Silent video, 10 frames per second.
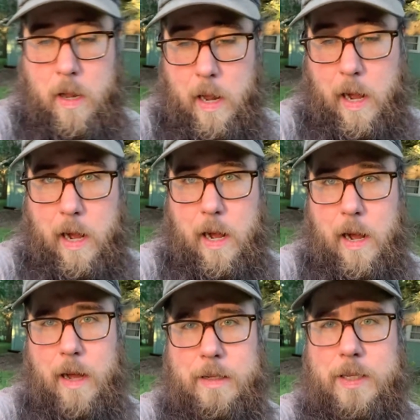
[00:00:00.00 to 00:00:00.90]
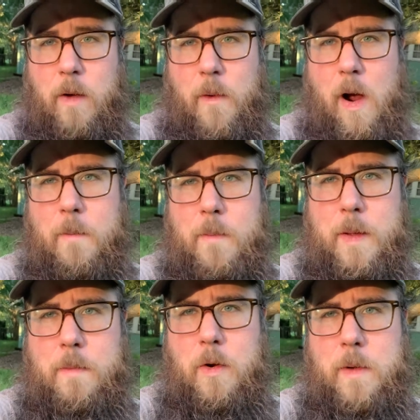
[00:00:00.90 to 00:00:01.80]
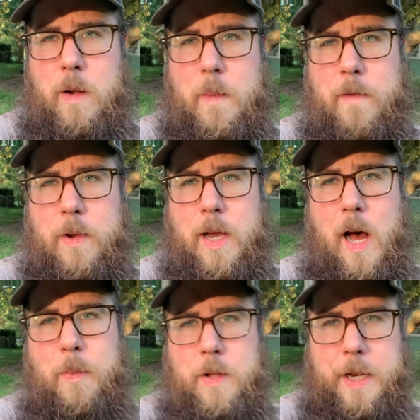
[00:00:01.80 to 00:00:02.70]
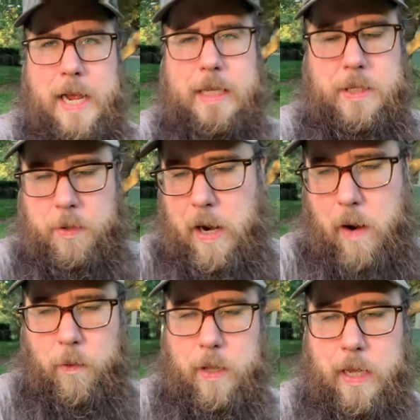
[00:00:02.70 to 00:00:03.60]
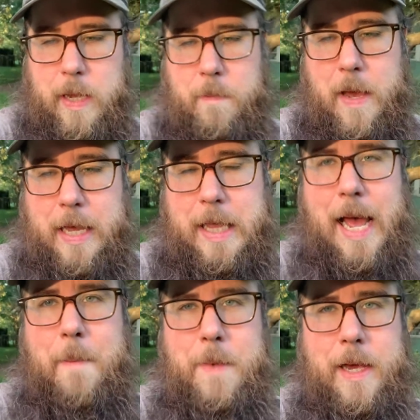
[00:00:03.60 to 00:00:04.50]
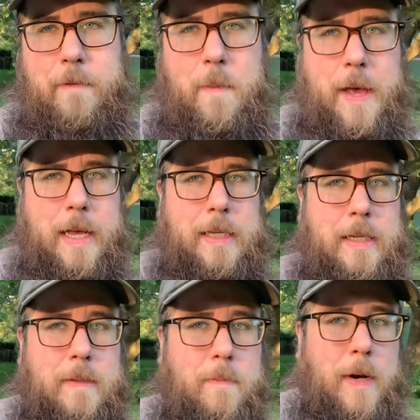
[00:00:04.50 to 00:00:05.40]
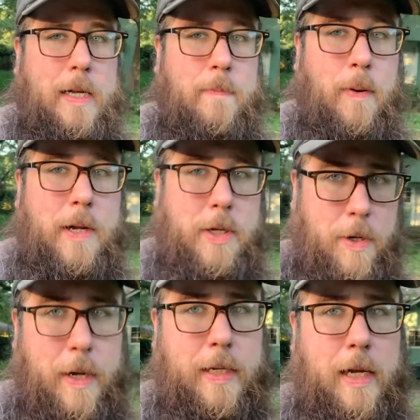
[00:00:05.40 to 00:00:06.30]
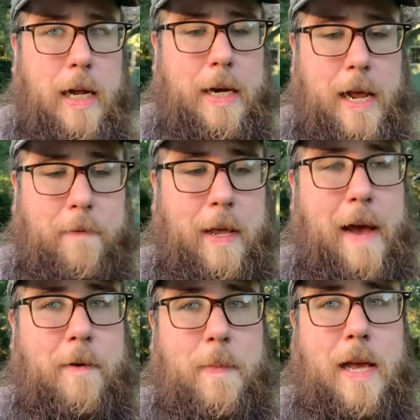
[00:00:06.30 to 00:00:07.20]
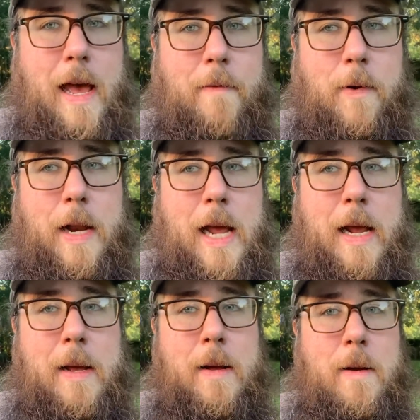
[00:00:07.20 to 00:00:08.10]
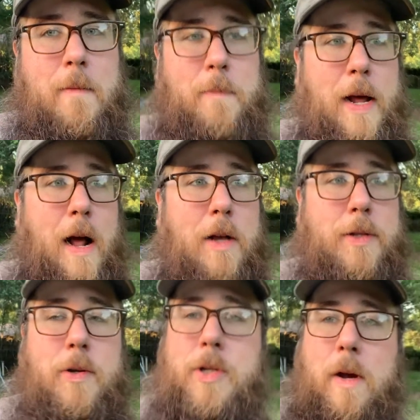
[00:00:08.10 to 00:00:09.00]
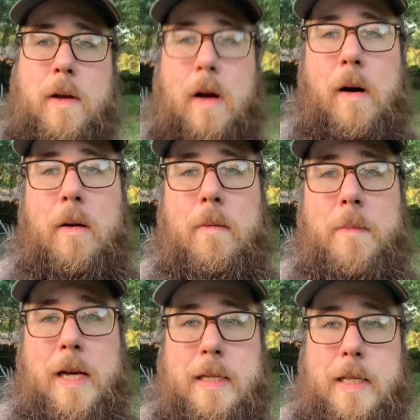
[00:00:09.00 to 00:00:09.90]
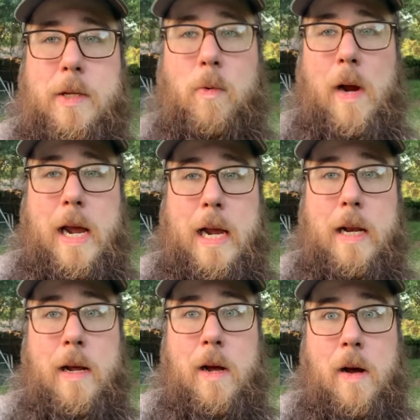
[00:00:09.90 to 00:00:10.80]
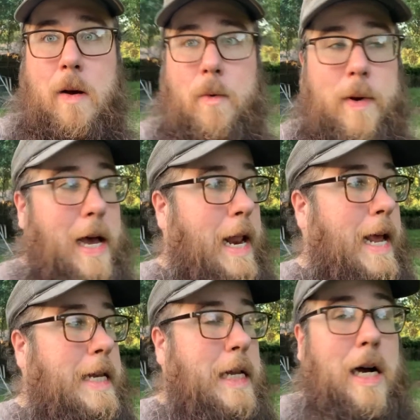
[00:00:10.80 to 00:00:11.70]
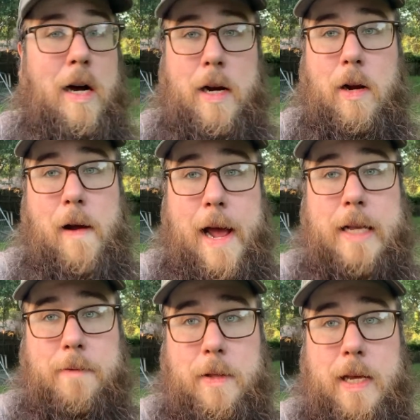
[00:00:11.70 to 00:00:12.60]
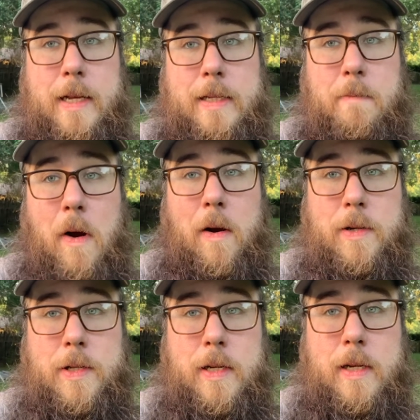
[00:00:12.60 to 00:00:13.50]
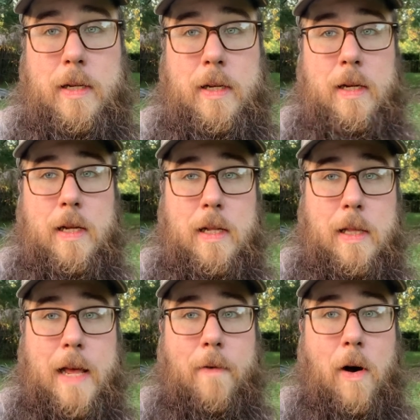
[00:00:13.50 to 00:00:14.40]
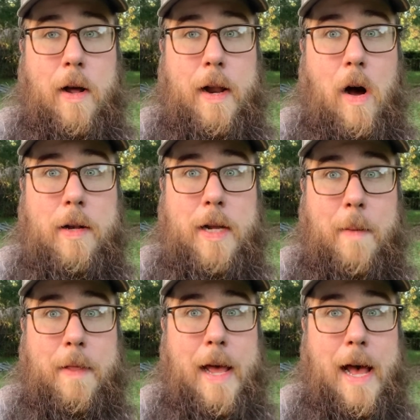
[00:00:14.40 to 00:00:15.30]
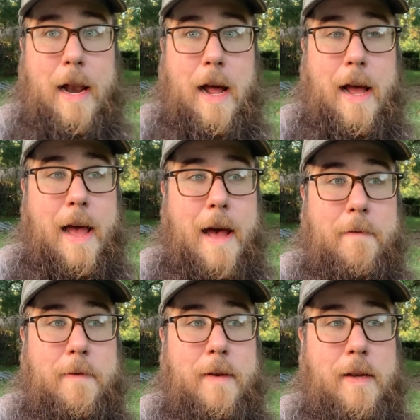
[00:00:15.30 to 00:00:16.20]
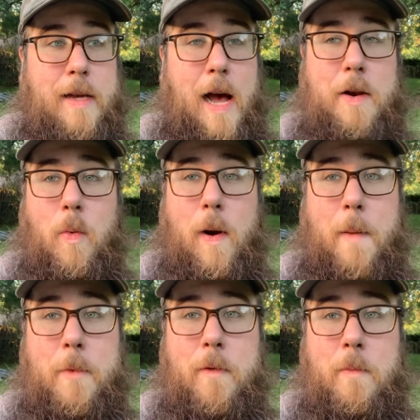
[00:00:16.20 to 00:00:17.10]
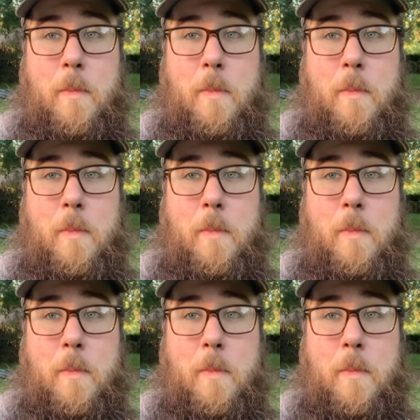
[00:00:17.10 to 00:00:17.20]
So far I've been moving them every couple of days because they're not really making that big of a mess, but pretty soon it's going to definitely have to be every day. But I also show y'all, because of this rain, we got a ton of grass for these birds to live on. On top of that, I have gotten to where I'm moving